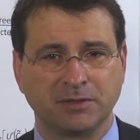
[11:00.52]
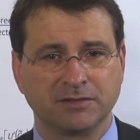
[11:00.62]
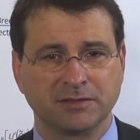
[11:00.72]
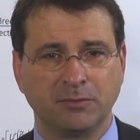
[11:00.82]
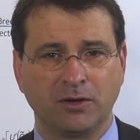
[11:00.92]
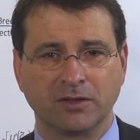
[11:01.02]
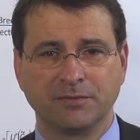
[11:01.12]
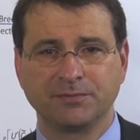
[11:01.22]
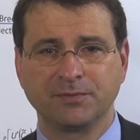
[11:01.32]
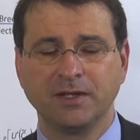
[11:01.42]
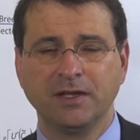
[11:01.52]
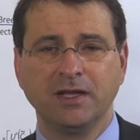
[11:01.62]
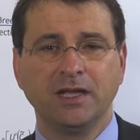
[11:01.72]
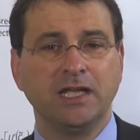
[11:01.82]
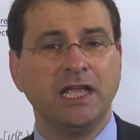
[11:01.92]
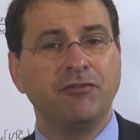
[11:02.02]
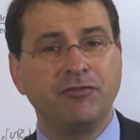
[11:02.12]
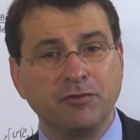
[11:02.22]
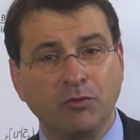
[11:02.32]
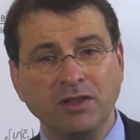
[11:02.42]
pricing model. If
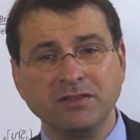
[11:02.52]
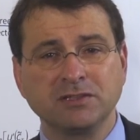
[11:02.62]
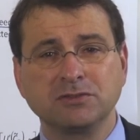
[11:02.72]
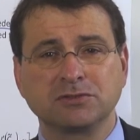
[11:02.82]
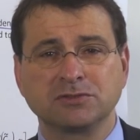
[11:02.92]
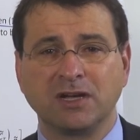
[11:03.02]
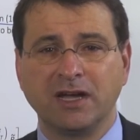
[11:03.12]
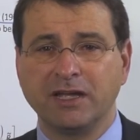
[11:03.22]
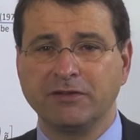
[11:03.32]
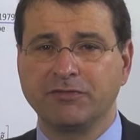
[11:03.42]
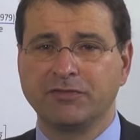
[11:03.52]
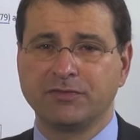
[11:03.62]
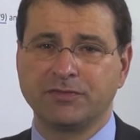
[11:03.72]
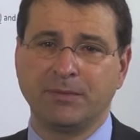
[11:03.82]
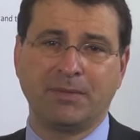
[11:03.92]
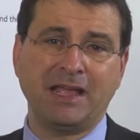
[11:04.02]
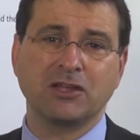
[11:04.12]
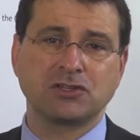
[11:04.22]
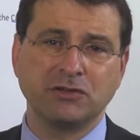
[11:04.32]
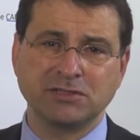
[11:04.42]
we wanted to derive the
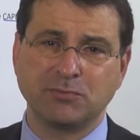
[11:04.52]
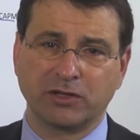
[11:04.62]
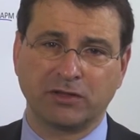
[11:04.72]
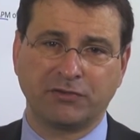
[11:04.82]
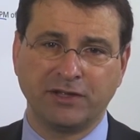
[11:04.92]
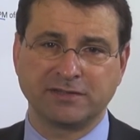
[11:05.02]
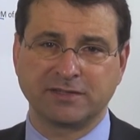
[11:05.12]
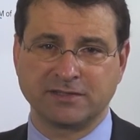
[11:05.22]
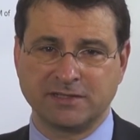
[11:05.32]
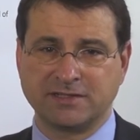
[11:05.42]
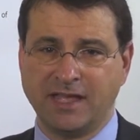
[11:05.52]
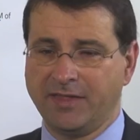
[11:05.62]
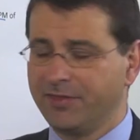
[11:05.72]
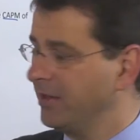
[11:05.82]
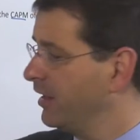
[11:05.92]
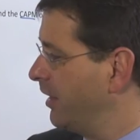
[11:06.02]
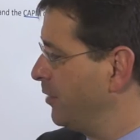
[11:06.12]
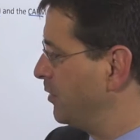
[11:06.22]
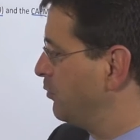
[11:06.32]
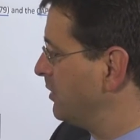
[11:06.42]
Black-Scholes model, for instance, instead, then
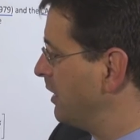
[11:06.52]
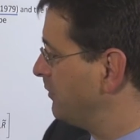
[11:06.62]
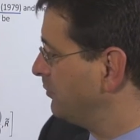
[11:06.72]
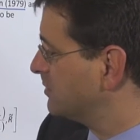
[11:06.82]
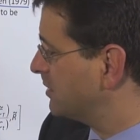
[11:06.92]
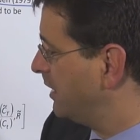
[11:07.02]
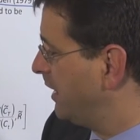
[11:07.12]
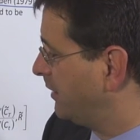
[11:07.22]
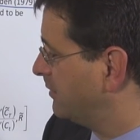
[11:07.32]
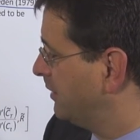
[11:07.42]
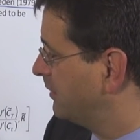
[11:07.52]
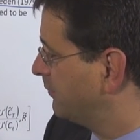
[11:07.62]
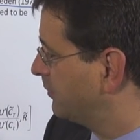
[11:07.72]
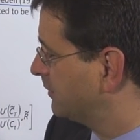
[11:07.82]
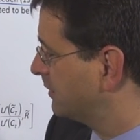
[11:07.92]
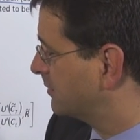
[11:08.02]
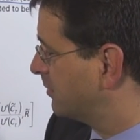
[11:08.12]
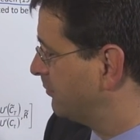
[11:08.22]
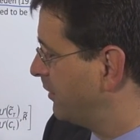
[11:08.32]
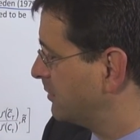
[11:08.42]
we would have to select a different
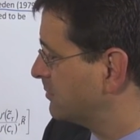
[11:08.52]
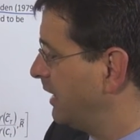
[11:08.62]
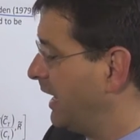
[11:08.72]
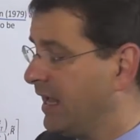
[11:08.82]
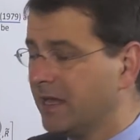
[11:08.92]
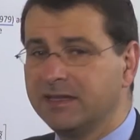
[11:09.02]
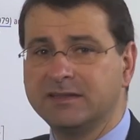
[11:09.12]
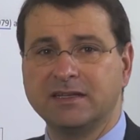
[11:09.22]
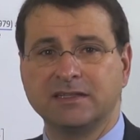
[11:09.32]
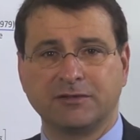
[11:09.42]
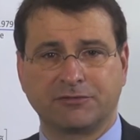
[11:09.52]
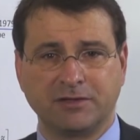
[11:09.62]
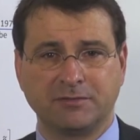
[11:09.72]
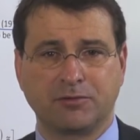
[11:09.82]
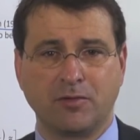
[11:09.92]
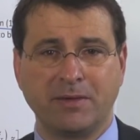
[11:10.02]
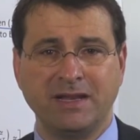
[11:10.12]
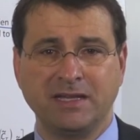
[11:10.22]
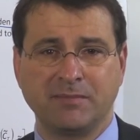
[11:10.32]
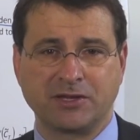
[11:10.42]
discount factor and a different
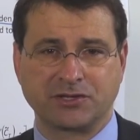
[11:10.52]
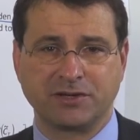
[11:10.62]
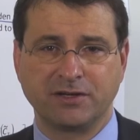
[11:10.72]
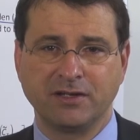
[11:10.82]
probability measure.